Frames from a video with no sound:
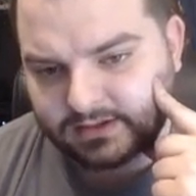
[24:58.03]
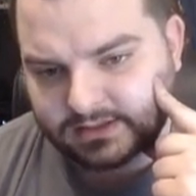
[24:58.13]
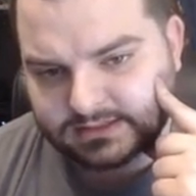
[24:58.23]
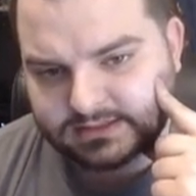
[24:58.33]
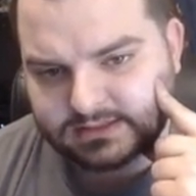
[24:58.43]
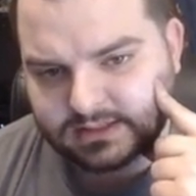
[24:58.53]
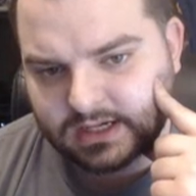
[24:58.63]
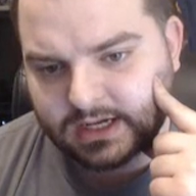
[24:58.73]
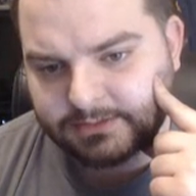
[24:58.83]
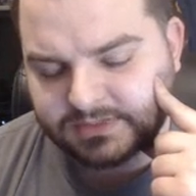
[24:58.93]
Because
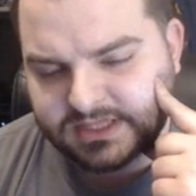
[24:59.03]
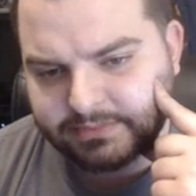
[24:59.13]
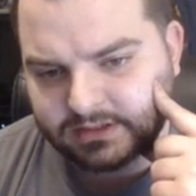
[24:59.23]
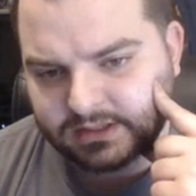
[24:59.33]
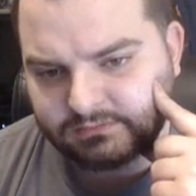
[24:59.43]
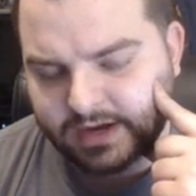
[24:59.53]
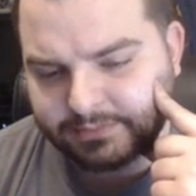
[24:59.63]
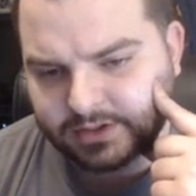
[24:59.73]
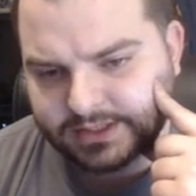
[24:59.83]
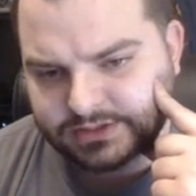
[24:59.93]
typically ramp
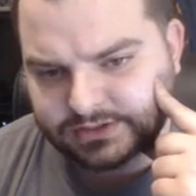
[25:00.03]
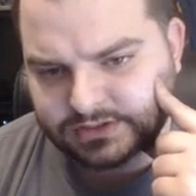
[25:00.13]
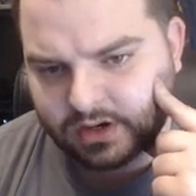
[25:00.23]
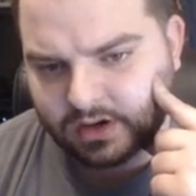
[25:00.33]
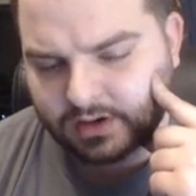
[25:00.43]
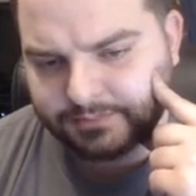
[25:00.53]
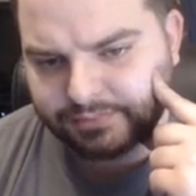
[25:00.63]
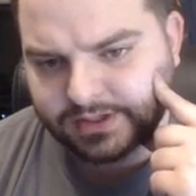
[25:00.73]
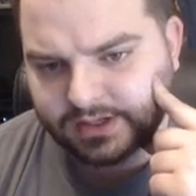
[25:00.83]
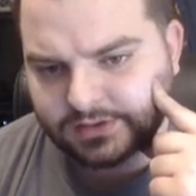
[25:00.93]
creatures are
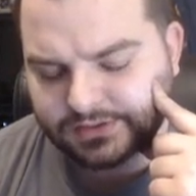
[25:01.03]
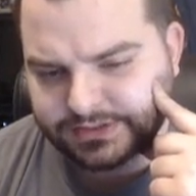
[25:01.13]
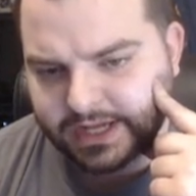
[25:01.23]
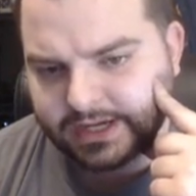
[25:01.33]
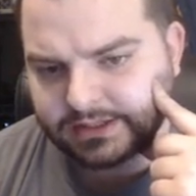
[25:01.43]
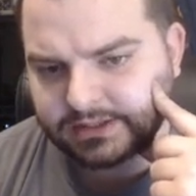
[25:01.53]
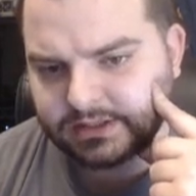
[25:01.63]
pretty understated.